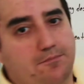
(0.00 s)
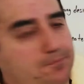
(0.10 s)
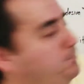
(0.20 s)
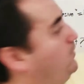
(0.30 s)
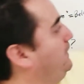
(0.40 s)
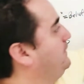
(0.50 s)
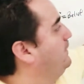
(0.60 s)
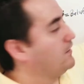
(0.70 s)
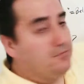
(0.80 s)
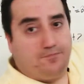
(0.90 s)
put in
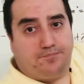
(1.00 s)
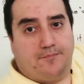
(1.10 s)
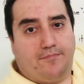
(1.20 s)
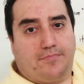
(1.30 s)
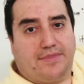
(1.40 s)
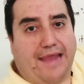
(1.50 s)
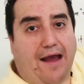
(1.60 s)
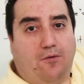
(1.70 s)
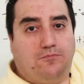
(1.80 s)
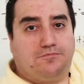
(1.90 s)
here. Now,